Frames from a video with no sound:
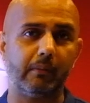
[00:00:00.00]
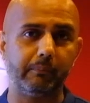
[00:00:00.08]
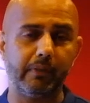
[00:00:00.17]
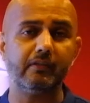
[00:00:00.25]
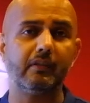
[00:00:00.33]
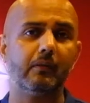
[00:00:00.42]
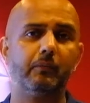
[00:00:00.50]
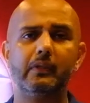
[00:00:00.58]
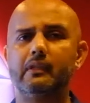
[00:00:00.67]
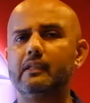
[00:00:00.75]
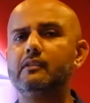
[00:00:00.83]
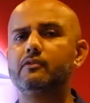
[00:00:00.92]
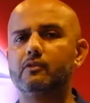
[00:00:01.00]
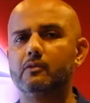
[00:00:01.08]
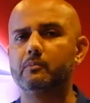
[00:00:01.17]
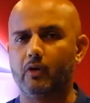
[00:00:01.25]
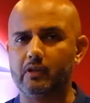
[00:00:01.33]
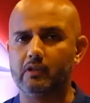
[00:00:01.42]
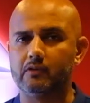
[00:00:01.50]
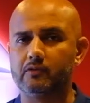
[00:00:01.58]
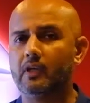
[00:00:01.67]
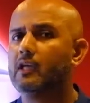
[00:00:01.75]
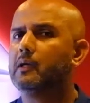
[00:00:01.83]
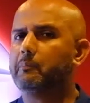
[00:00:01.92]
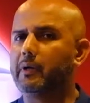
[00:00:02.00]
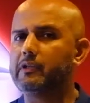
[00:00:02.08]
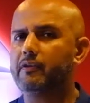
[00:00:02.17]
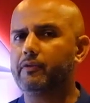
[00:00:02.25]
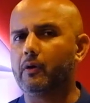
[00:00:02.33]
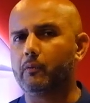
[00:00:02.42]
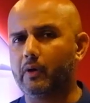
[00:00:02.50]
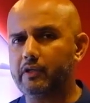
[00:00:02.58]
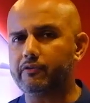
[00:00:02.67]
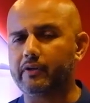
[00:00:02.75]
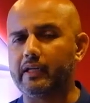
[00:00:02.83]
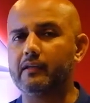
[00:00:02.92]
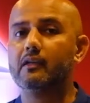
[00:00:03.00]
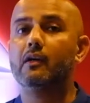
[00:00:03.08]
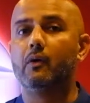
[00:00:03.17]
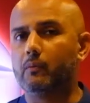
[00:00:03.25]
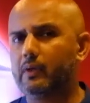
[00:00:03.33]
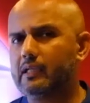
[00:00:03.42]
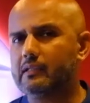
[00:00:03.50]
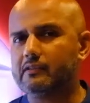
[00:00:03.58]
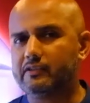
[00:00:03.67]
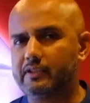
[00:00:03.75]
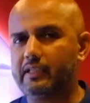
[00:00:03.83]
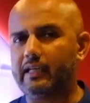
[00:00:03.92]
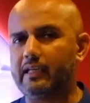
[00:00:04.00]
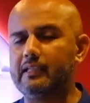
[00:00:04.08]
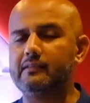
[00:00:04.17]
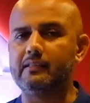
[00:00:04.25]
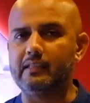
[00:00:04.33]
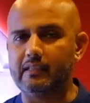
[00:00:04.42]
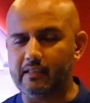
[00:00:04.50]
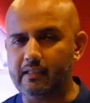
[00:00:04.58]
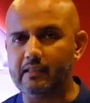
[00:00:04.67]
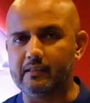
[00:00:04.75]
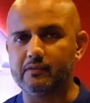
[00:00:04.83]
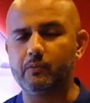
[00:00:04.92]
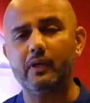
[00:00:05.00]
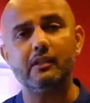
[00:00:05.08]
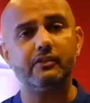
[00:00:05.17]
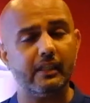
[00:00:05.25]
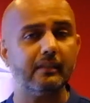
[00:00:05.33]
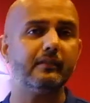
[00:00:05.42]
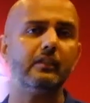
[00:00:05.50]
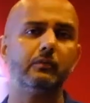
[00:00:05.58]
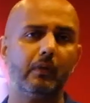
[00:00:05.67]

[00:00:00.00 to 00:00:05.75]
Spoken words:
and personal with these two models. But if you're wondering what GAC is, well, GAC is